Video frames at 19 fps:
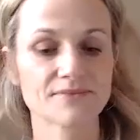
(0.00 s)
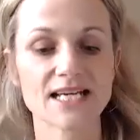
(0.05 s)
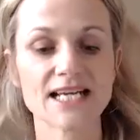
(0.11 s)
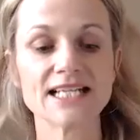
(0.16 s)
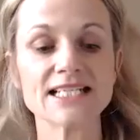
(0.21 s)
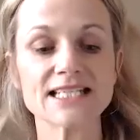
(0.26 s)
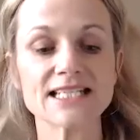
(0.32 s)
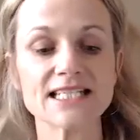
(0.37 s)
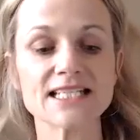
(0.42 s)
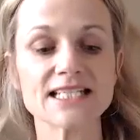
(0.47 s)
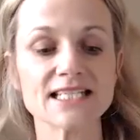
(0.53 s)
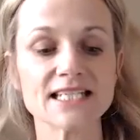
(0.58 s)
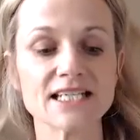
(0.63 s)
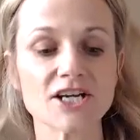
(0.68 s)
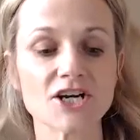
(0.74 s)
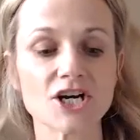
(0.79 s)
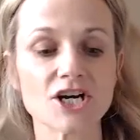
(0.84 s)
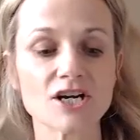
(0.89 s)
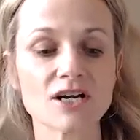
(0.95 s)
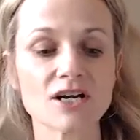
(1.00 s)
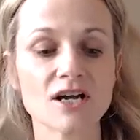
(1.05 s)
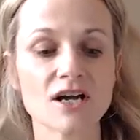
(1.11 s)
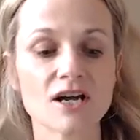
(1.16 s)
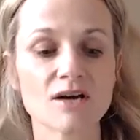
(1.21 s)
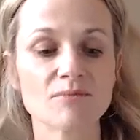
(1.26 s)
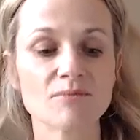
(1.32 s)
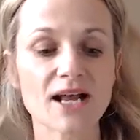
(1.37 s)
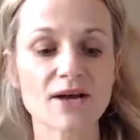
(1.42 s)
Insincere,
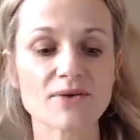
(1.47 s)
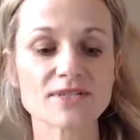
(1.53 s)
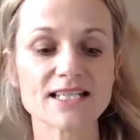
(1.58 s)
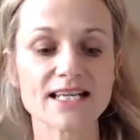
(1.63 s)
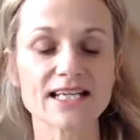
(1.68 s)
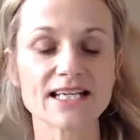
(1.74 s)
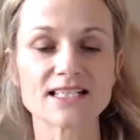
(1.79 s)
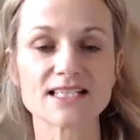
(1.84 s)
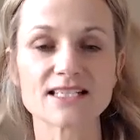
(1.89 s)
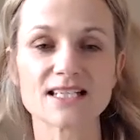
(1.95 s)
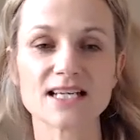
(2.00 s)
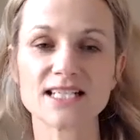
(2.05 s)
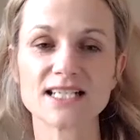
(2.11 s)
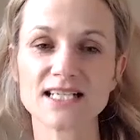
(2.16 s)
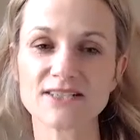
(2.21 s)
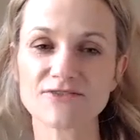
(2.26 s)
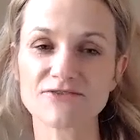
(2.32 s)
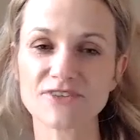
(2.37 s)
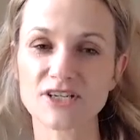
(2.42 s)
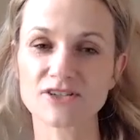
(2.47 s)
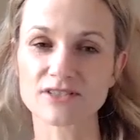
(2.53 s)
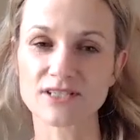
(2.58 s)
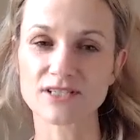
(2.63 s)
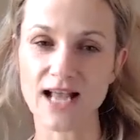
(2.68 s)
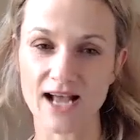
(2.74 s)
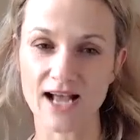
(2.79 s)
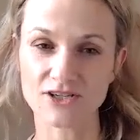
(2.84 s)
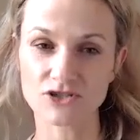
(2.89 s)
but I was like, it didn't feel
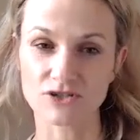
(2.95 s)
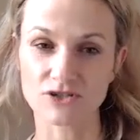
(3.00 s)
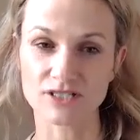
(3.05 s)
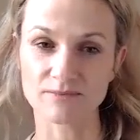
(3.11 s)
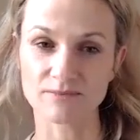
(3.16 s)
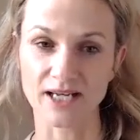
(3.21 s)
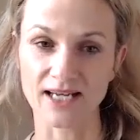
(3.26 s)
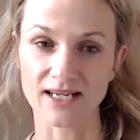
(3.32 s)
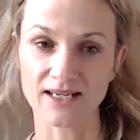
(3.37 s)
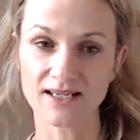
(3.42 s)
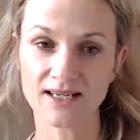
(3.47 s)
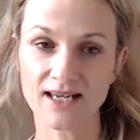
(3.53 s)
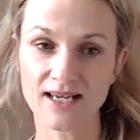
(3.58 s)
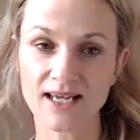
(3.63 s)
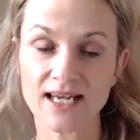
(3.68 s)
natural to me.